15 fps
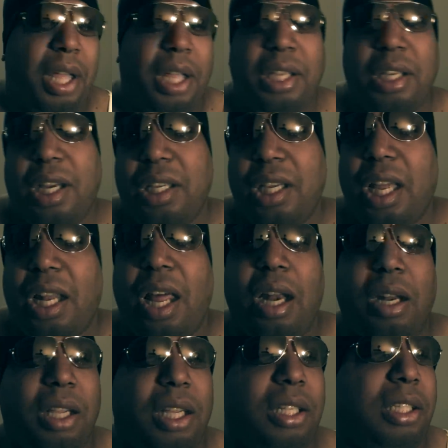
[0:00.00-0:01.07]
You got, you got a
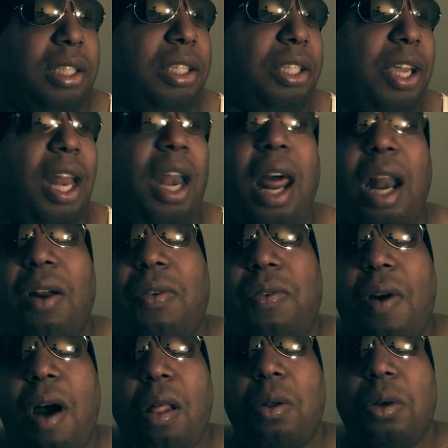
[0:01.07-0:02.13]
lot of you get a lot of
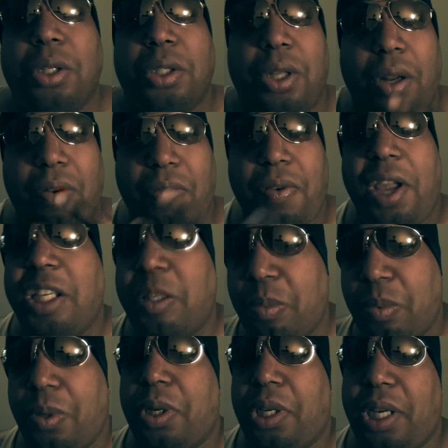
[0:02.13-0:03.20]
followers on
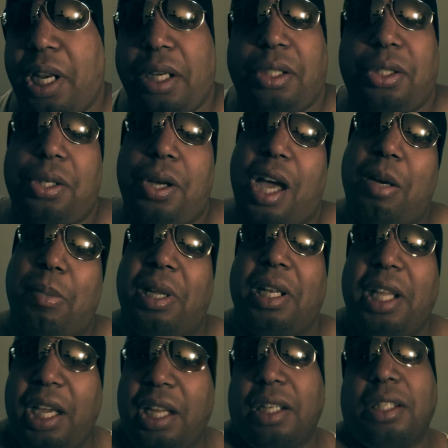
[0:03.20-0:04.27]
Facebook that are trying to be
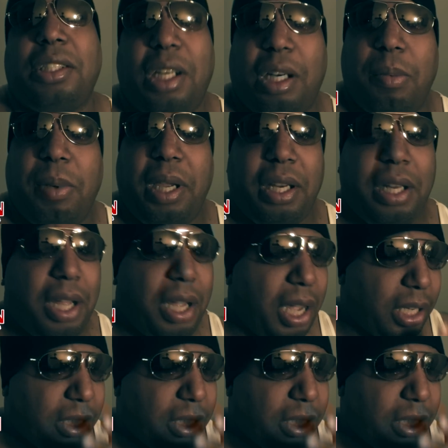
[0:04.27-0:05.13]
leaders. You know what I mean?